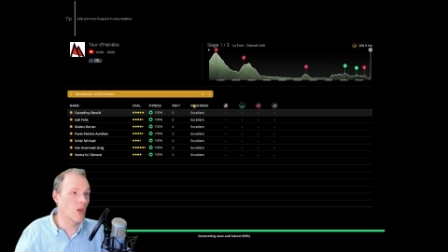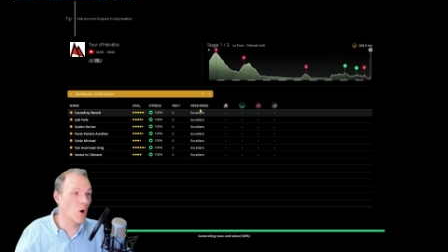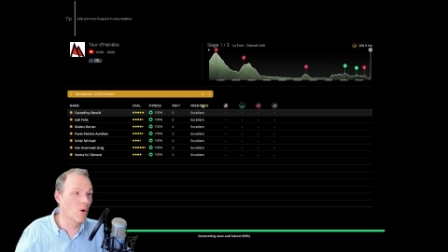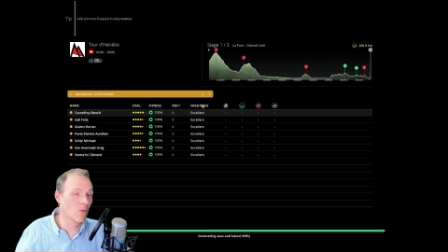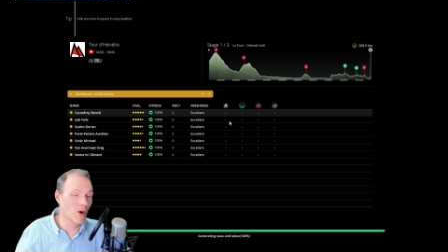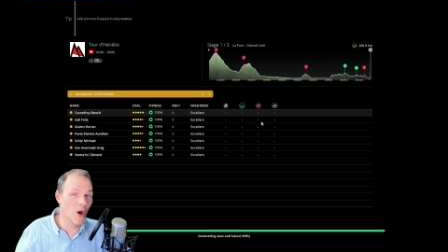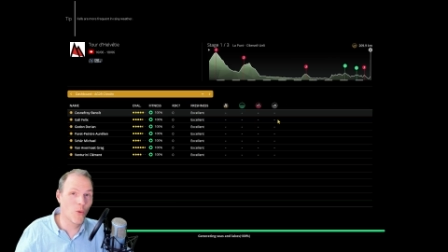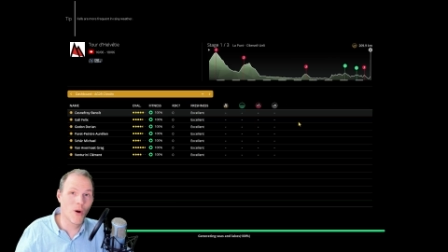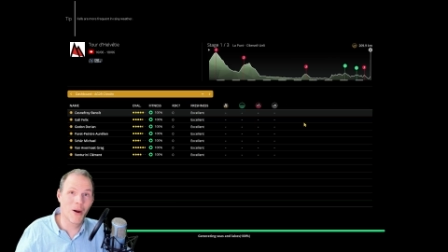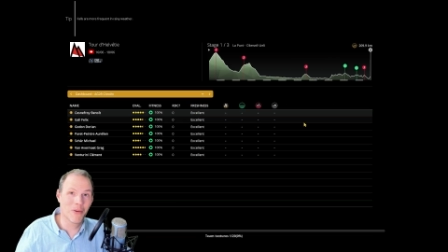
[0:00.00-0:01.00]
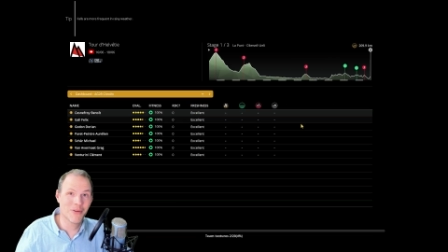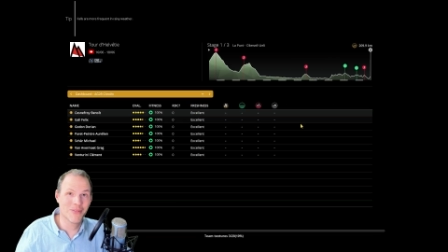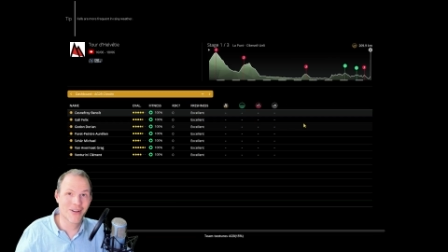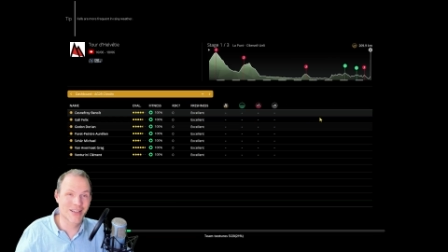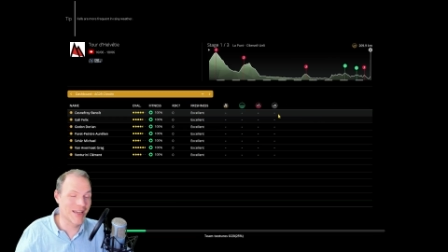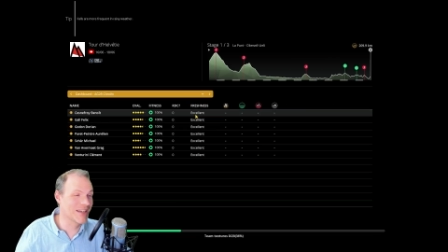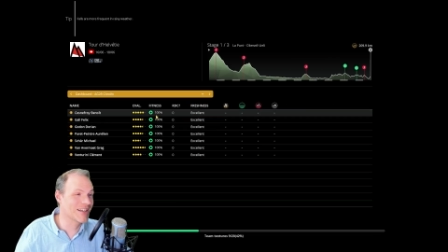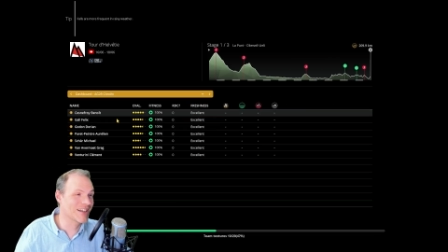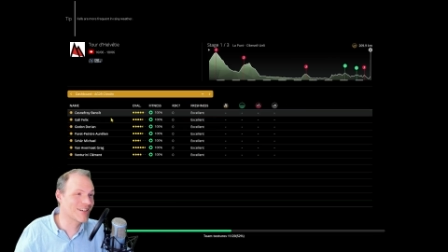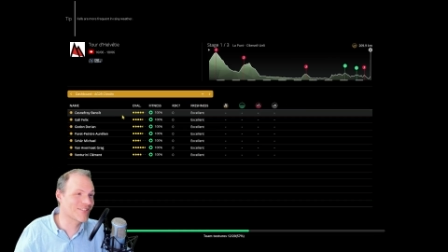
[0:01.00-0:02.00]
Oh wow. Okay,
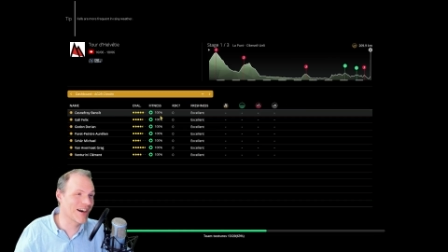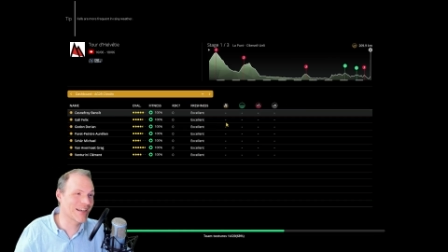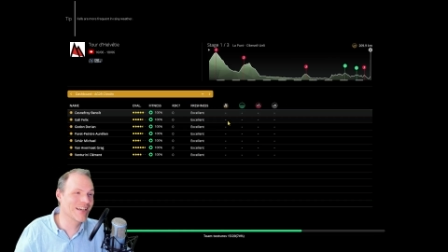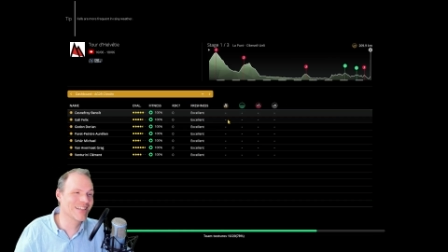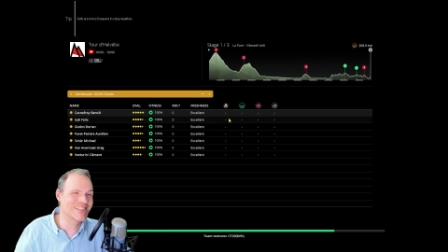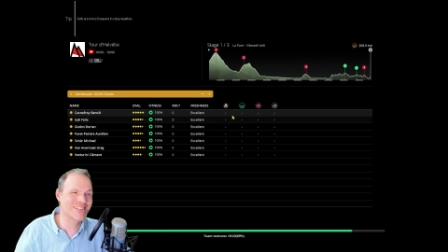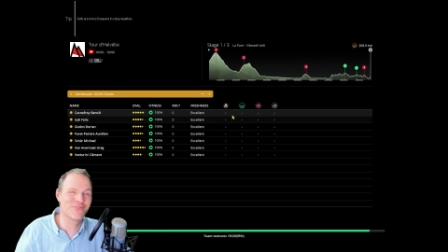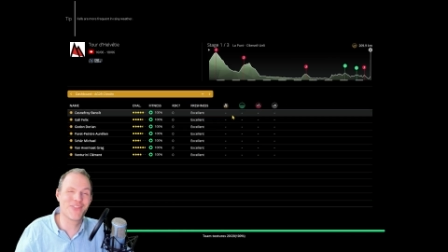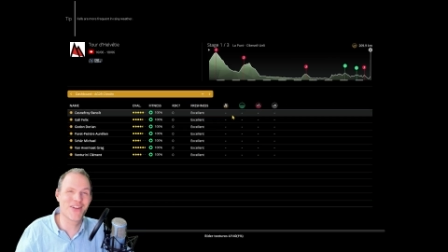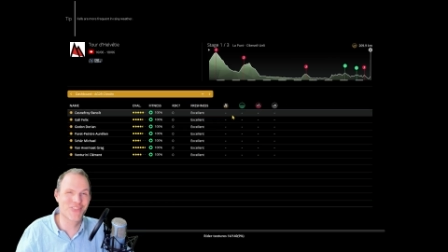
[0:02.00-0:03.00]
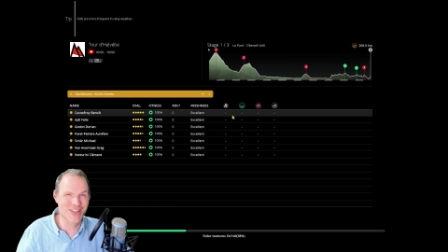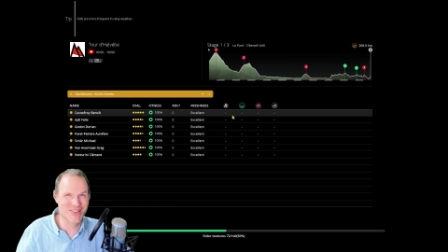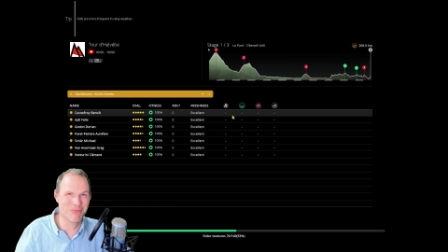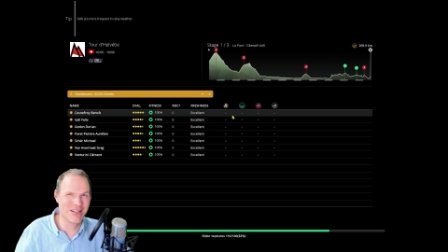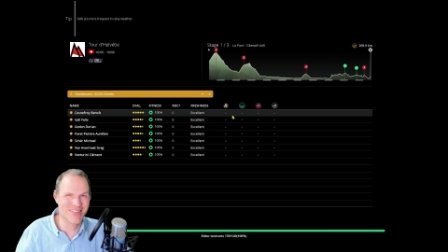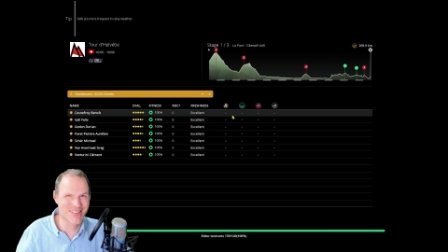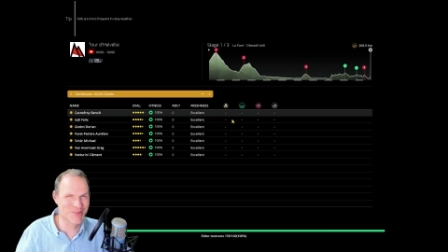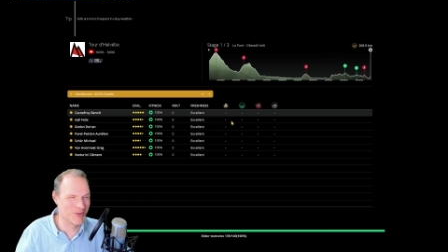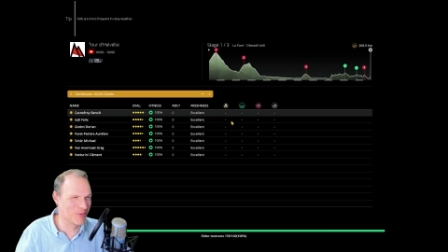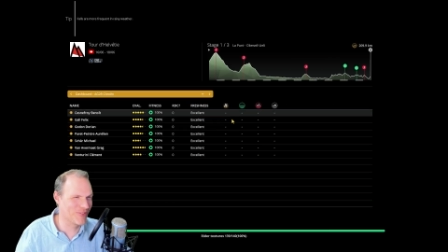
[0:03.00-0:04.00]
Greg is the favorite to win this
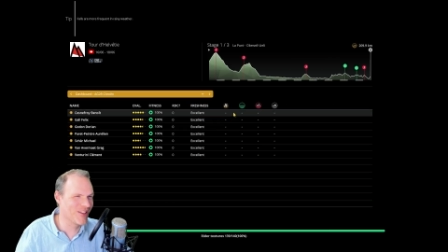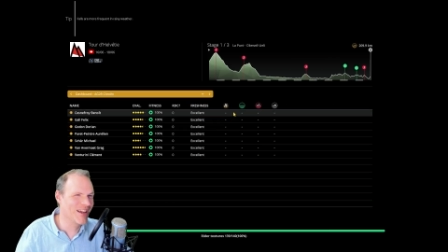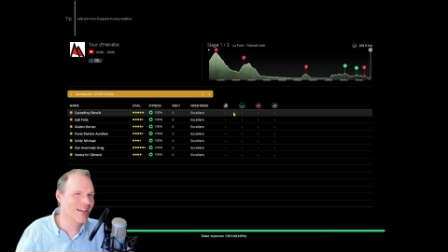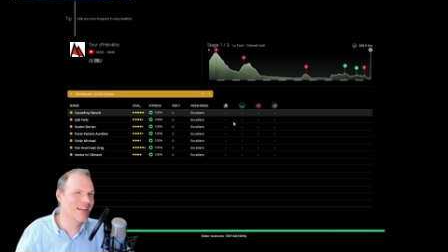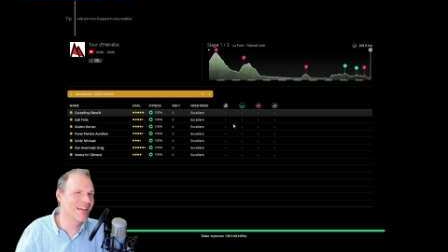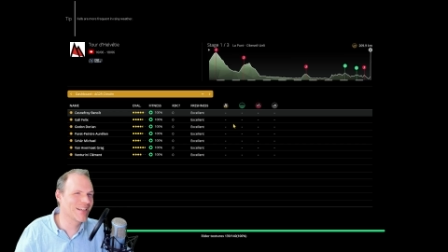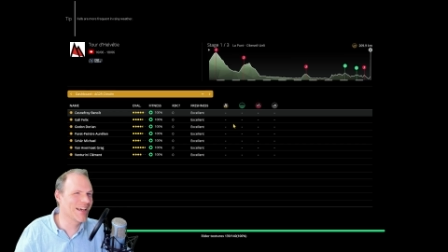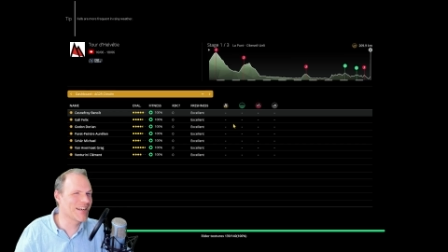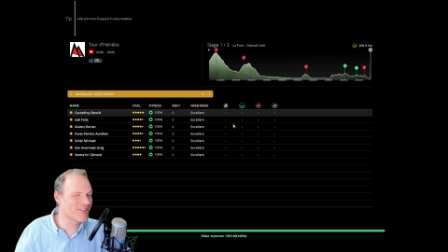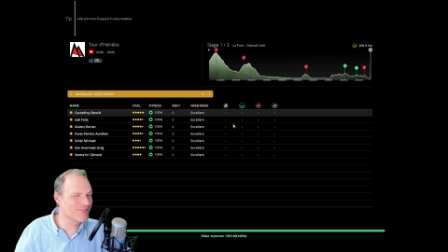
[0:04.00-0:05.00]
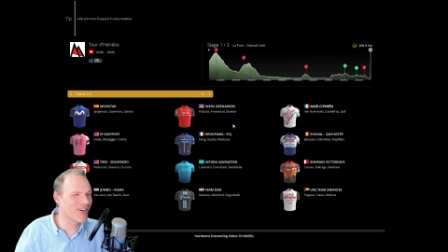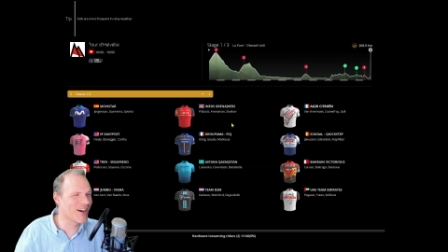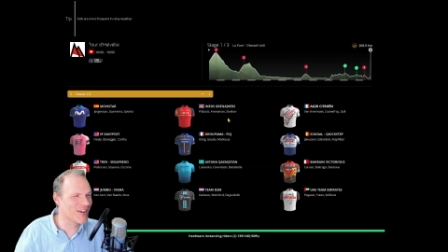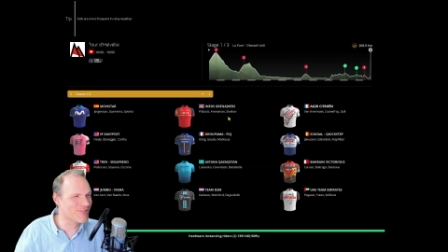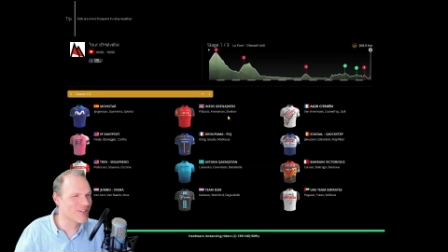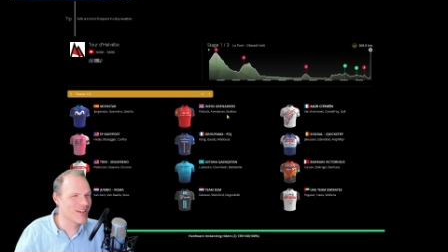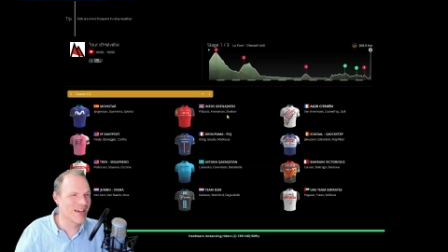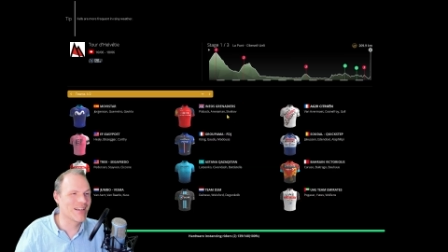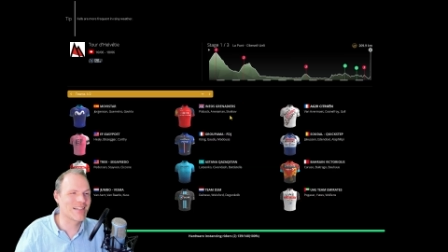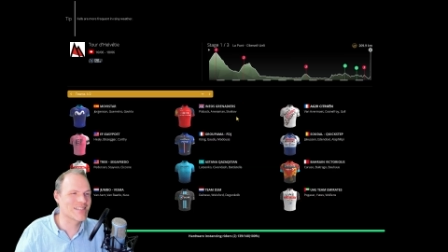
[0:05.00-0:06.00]
one with Hill 85
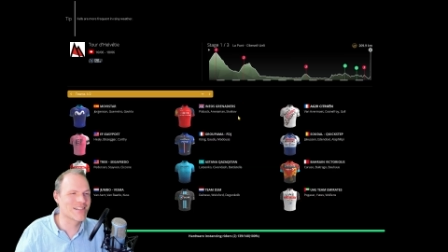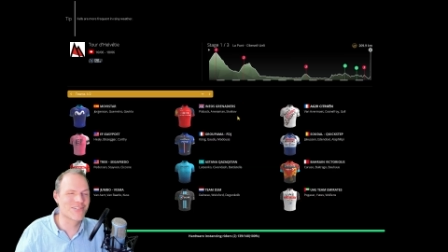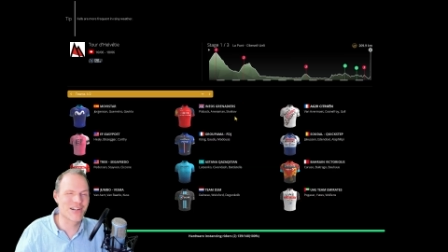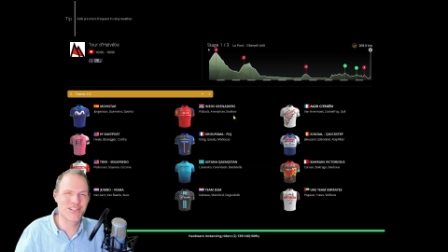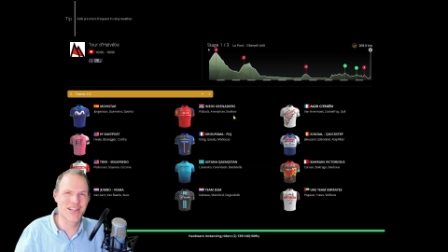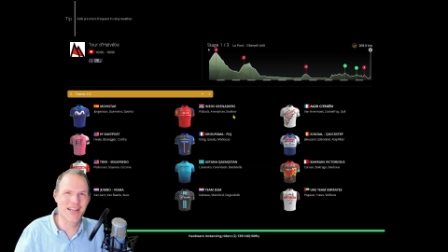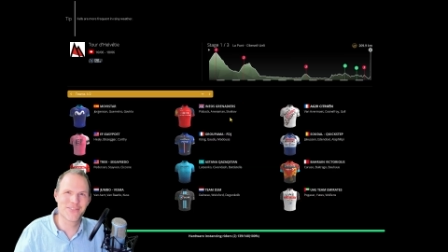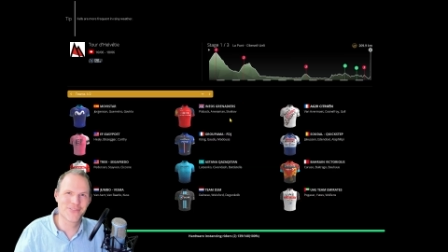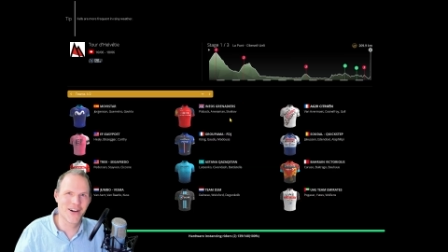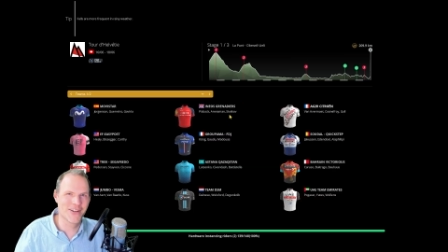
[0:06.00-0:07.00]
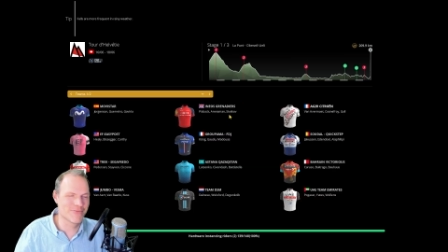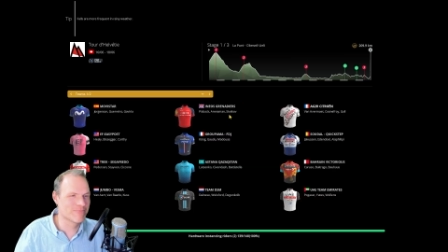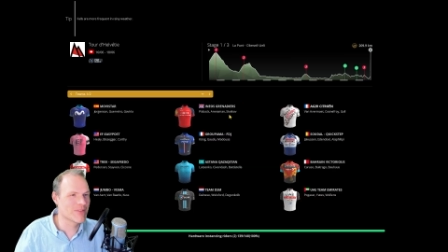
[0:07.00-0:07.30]
and acceleration 85.